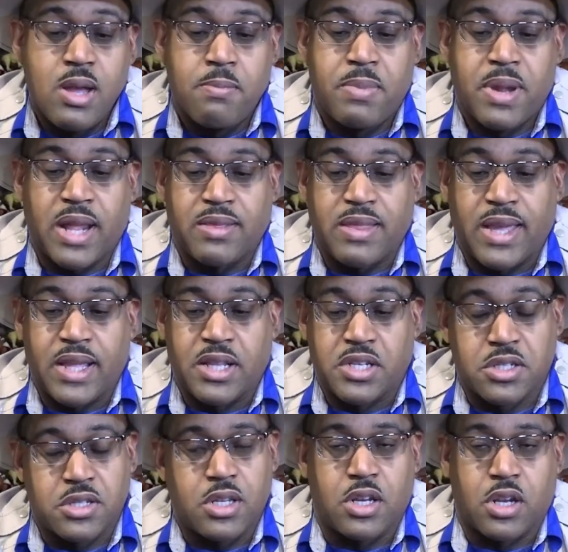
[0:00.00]
But I think it
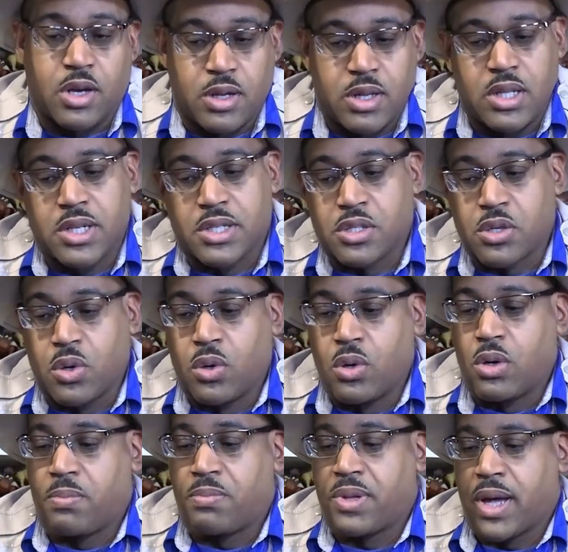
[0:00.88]
just, you know, it looks
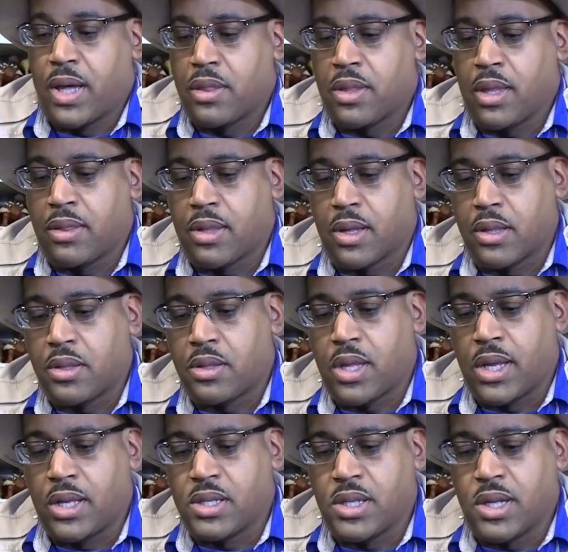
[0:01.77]
cool. Plus, it's
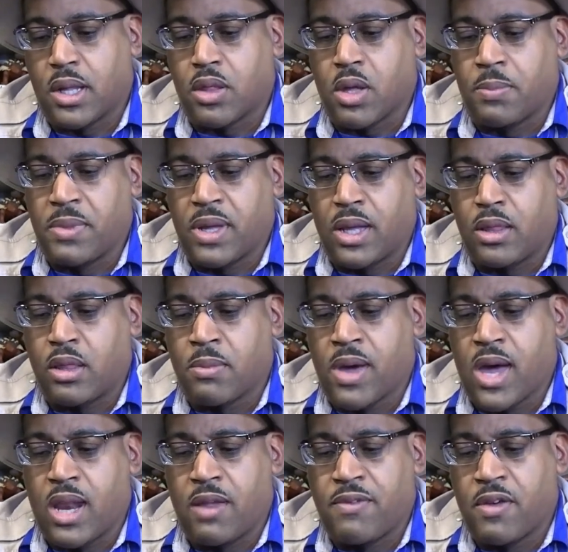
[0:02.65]
extending, so I'm thinking some
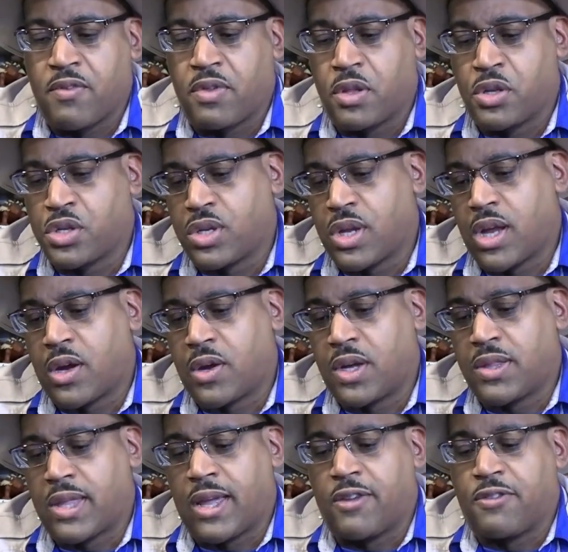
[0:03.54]
kind of
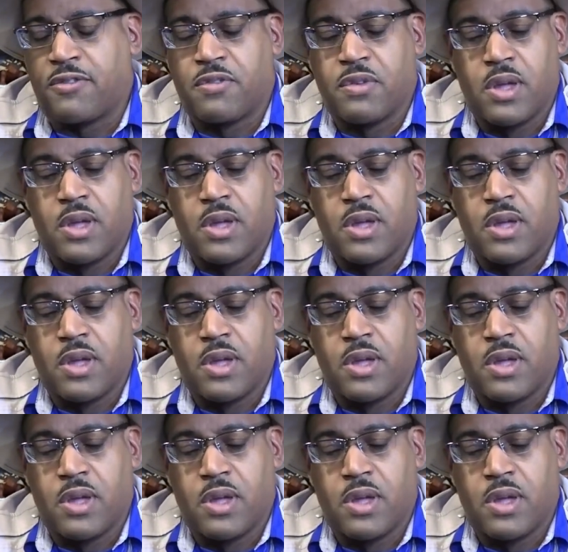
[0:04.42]
evolutionary. The